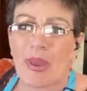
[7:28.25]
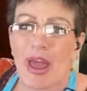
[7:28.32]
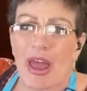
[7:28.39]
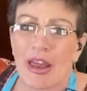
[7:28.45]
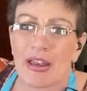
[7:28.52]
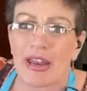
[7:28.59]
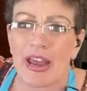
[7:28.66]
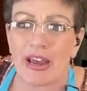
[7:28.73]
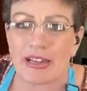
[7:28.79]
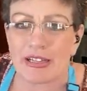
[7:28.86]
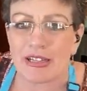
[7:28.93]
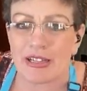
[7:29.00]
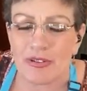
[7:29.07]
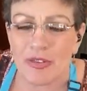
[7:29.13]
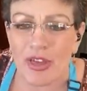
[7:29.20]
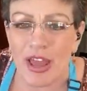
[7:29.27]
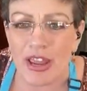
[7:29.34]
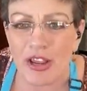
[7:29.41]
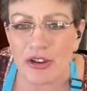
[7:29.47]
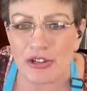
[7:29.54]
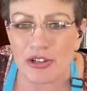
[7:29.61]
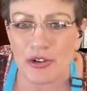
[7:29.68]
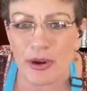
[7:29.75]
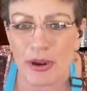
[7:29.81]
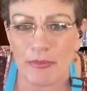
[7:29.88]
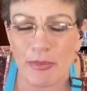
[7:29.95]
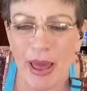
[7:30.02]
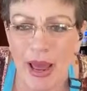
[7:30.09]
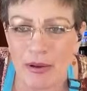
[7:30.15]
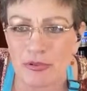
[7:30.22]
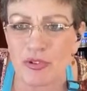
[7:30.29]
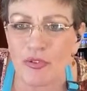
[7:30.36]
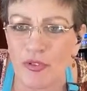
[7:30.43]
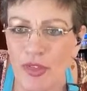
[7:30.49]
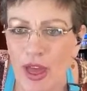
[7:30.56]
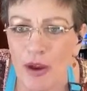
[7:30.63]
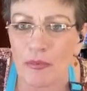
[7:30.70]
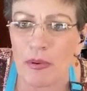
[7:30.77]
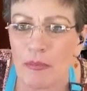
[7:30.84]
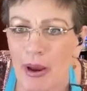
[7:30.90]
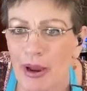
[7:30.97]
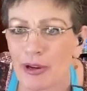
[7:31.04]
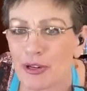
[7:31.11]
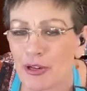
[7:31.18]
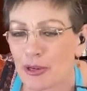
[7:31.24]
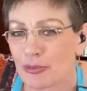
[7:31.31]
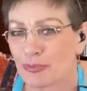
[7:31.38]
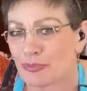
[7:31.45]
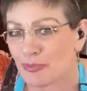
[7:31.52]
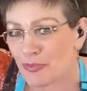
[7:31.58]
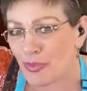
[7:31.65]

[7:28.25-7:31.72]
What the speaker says: And yes, thank you, Streamlabs, for that reminder.